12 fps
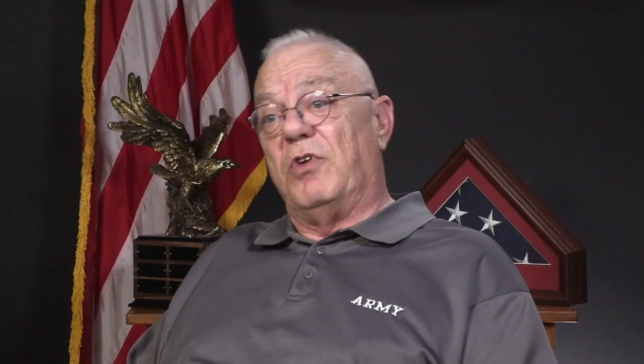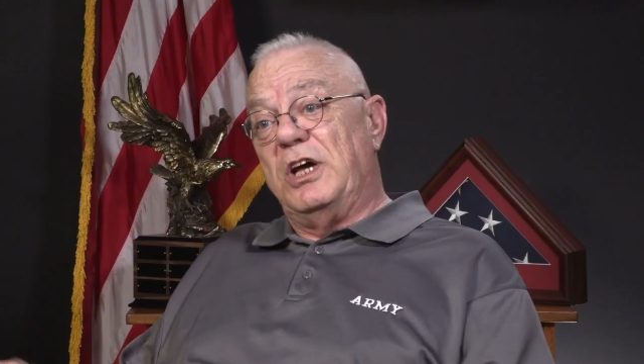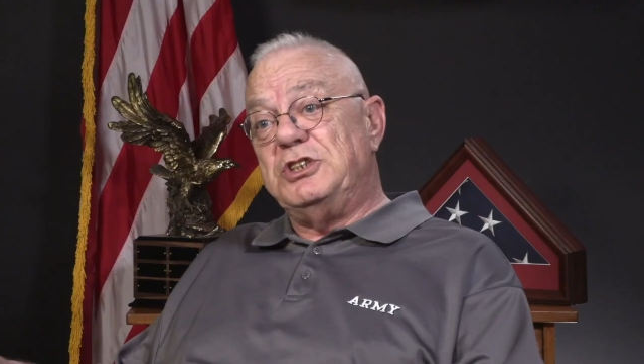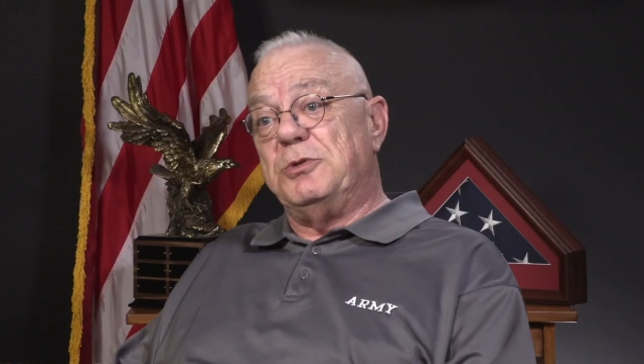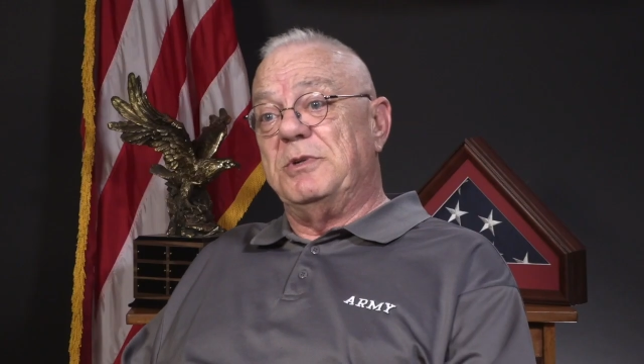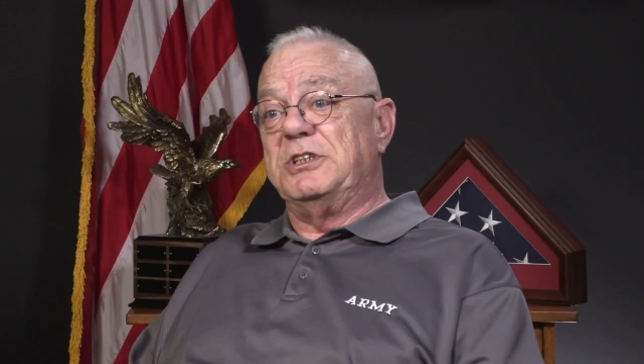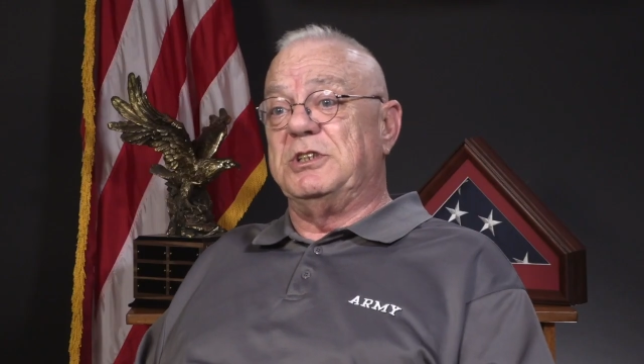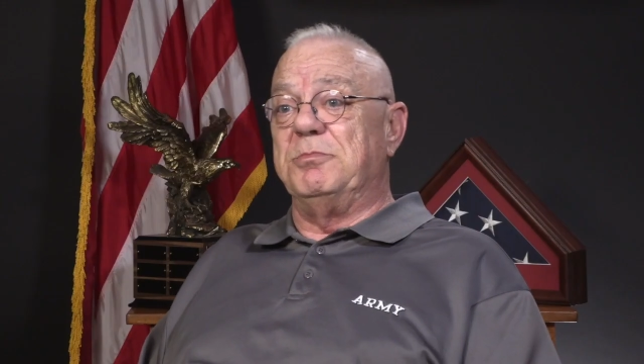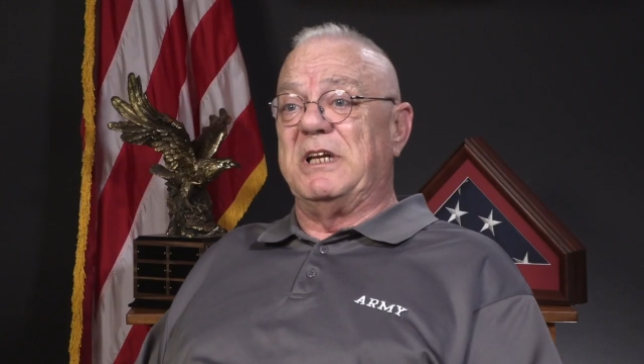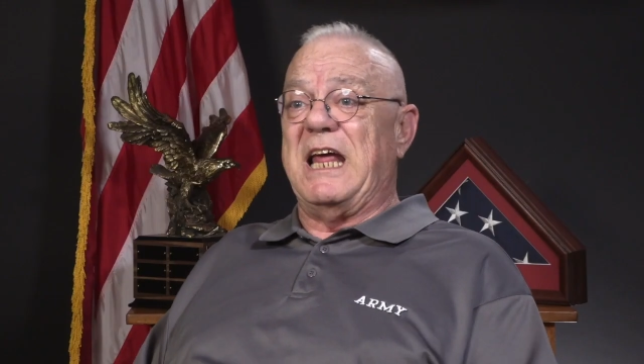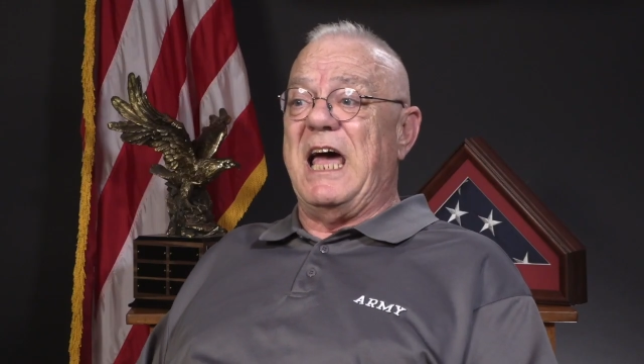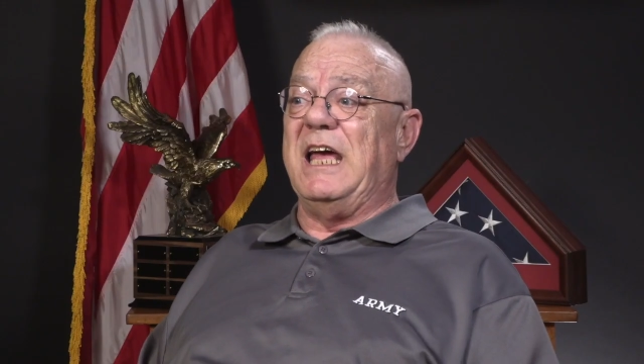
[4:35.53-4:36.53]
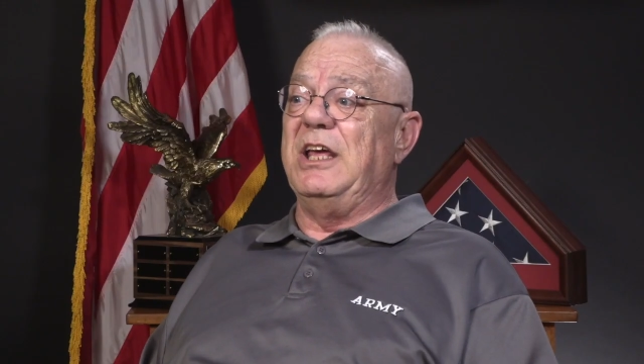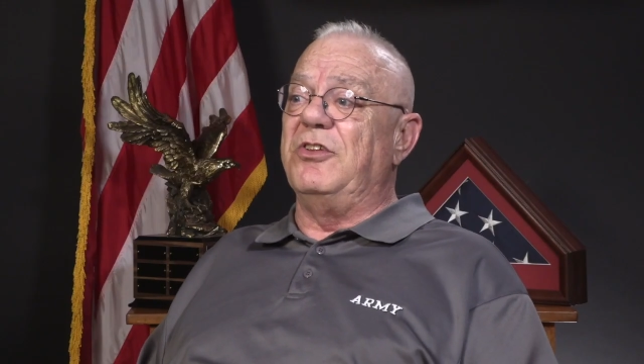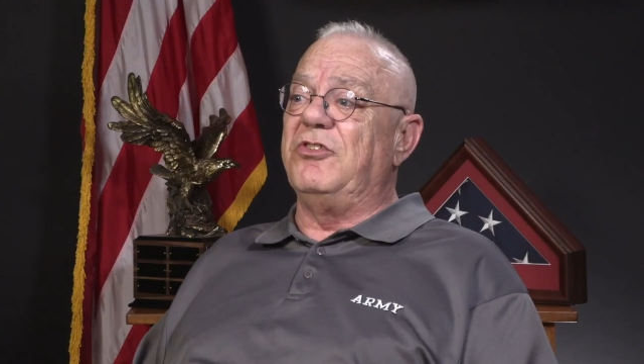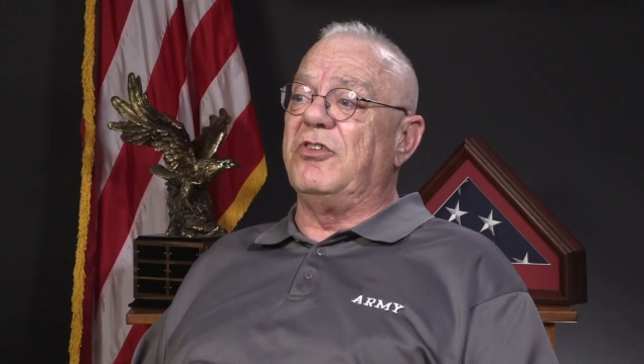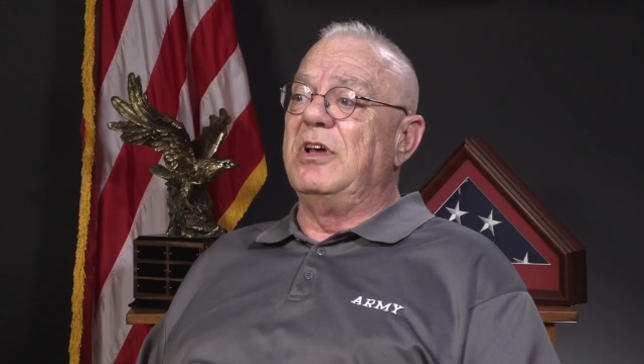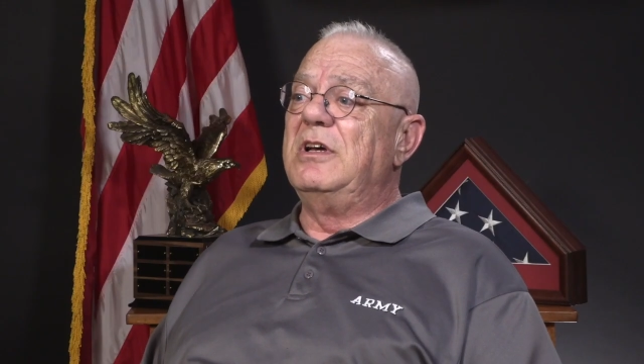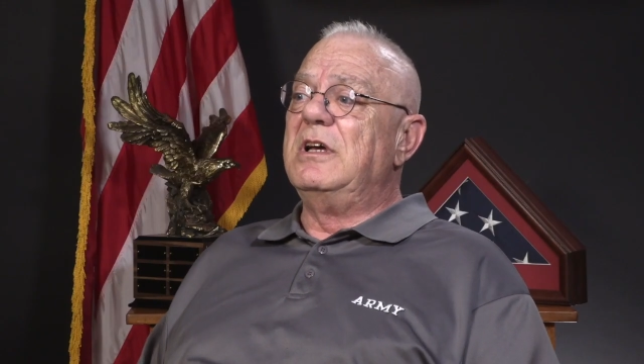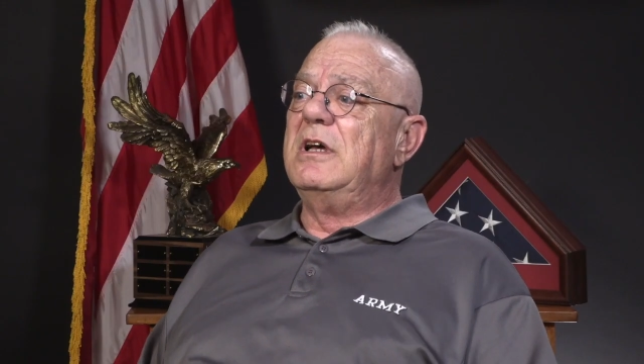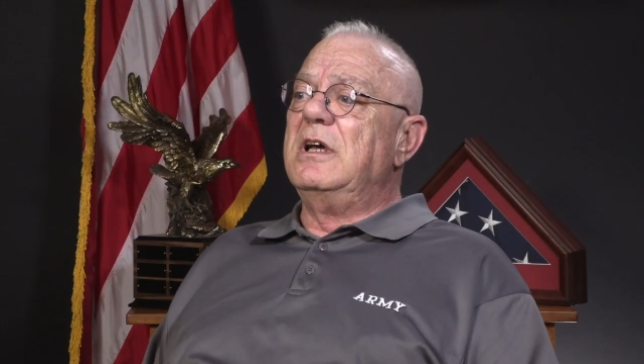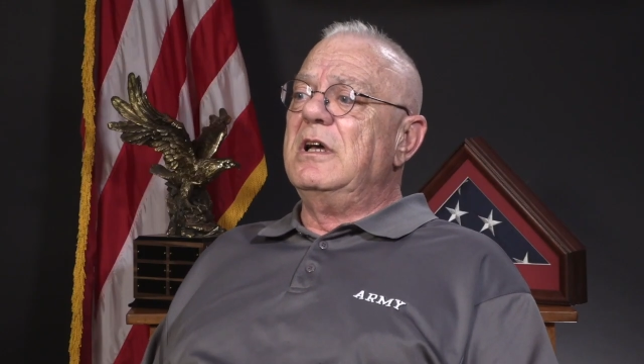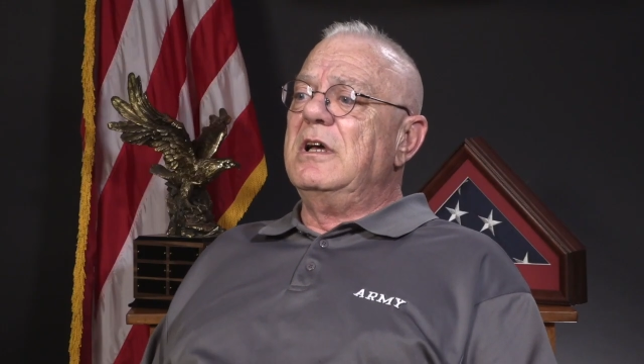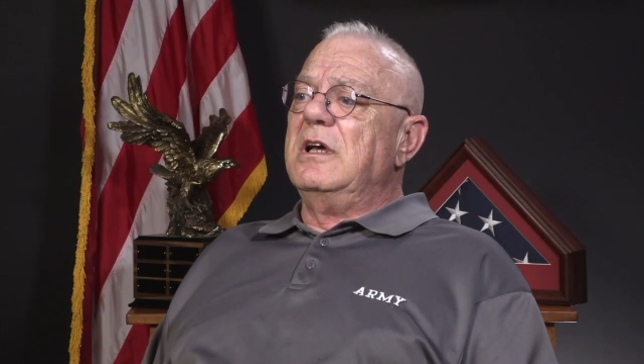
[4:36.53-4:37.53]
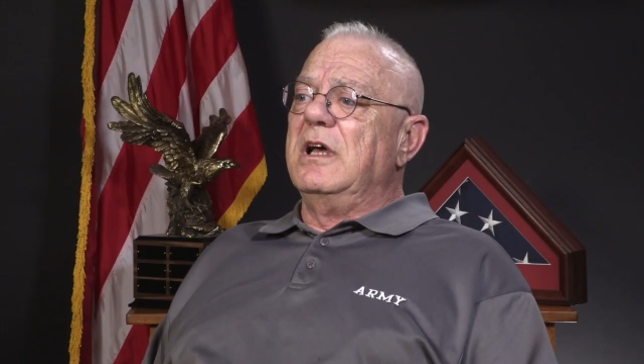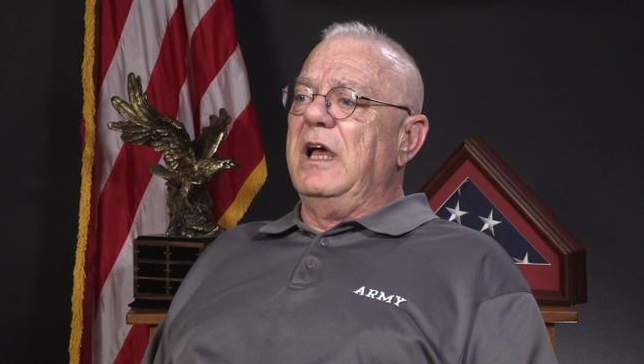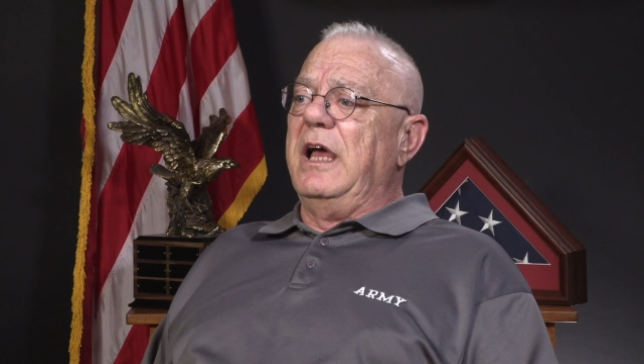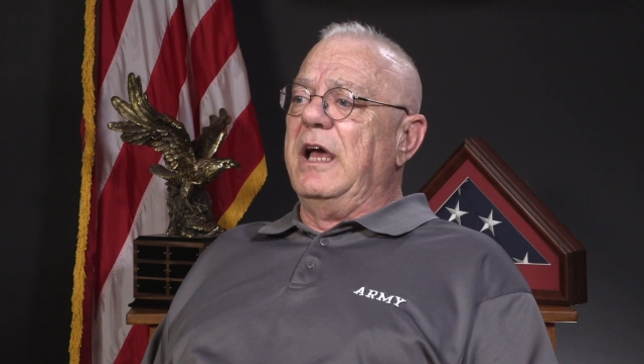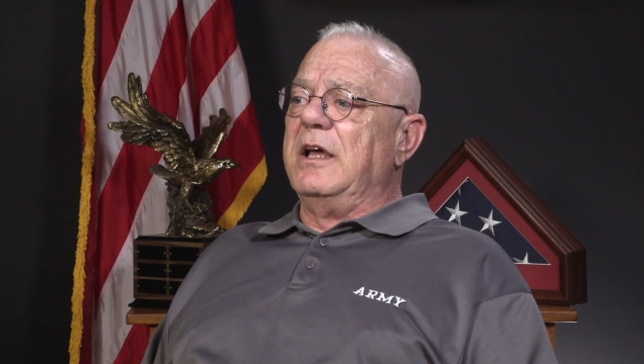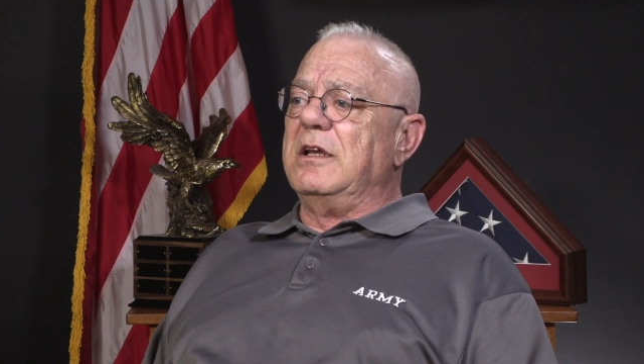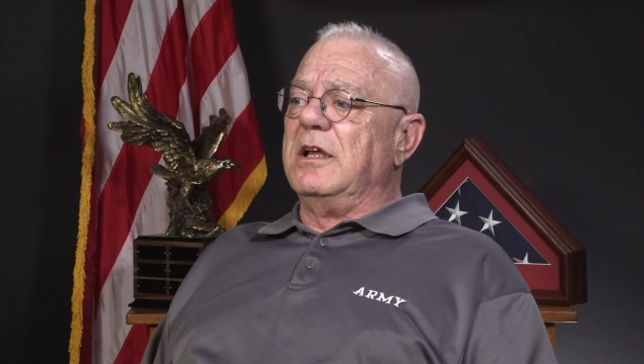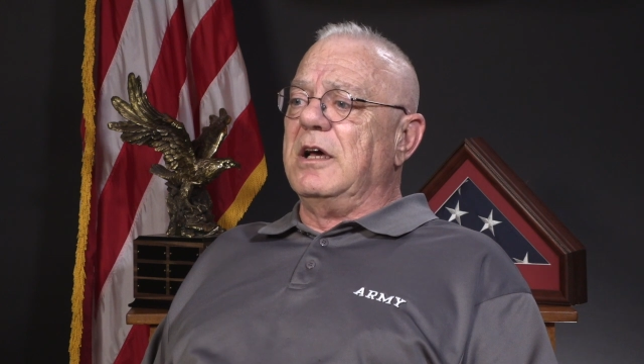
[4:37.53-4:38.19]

regiments and battalions. And